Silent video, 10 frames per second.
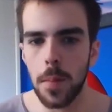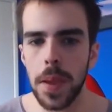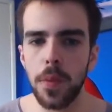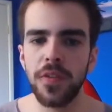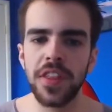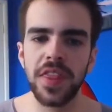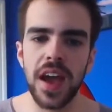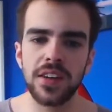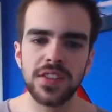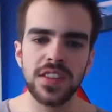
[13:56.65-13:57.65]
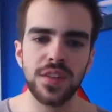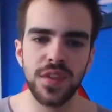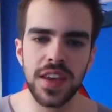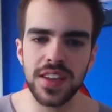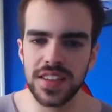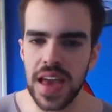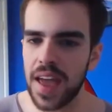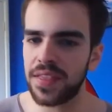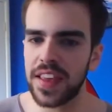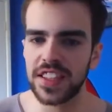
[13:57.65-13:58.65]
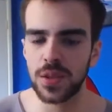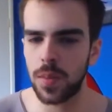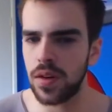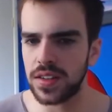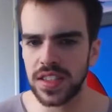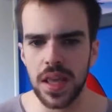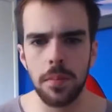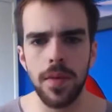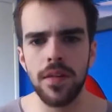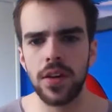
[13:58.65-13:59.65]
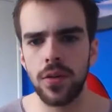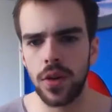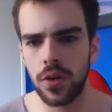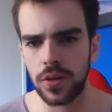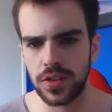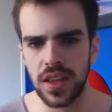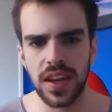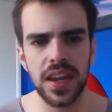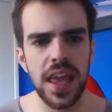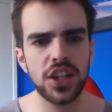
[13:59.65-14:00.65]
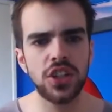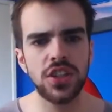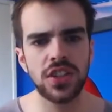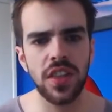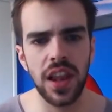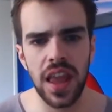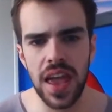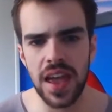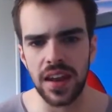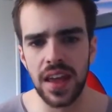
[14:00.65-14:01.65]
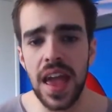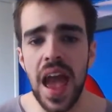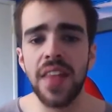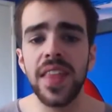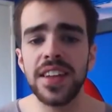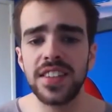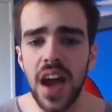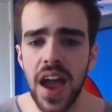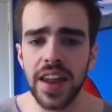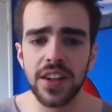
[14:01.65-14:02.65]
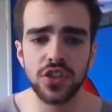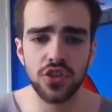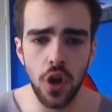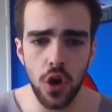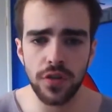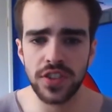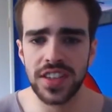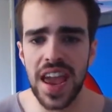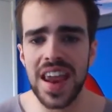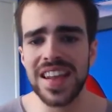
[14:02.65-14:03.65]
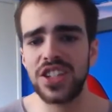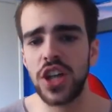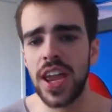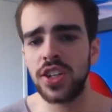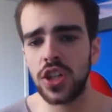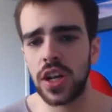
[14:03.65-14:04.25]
People for thousands of years had their spirits, their miracle cures, their connections to the land, and they died in droves to any change